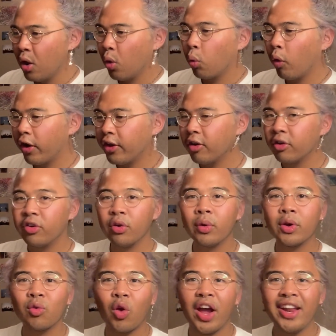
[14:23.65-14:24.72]
What you're
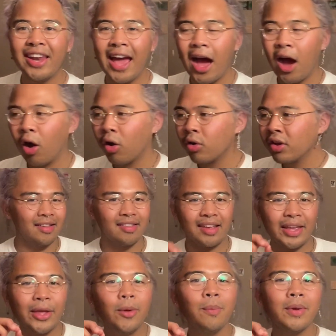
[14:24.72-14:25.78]
doing right now is
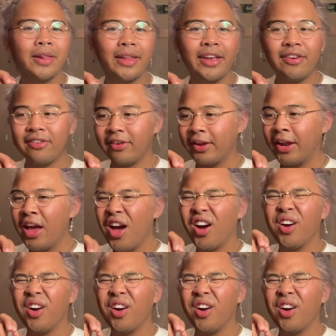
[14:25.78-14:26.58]
accumulation